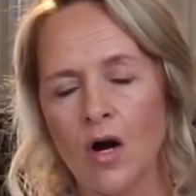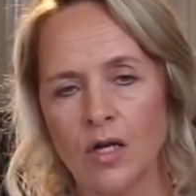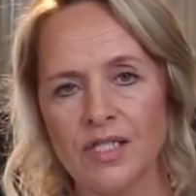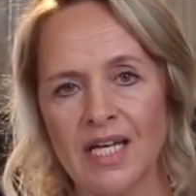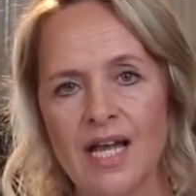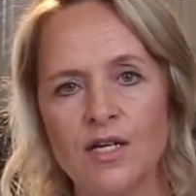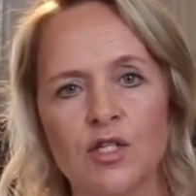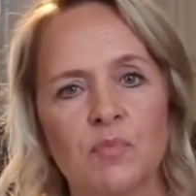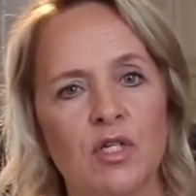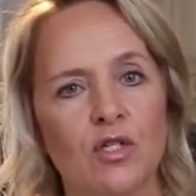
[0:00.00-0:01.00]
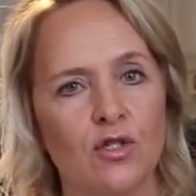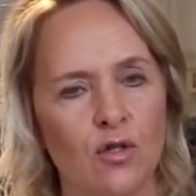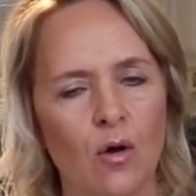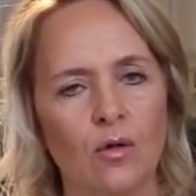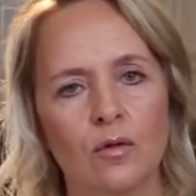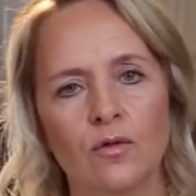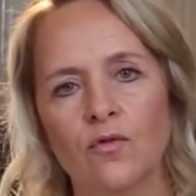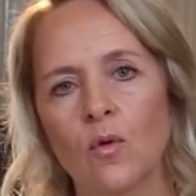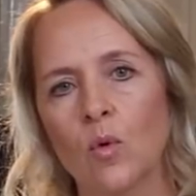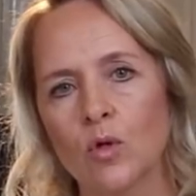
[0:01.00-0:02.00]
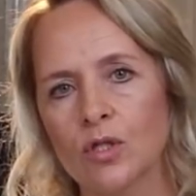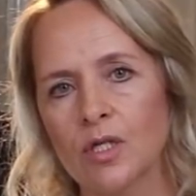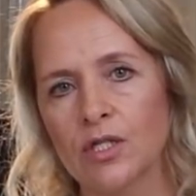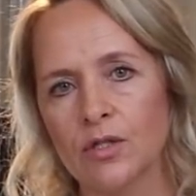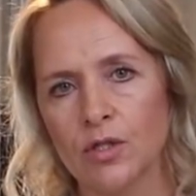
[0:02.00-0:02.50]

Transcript: containers being sold for water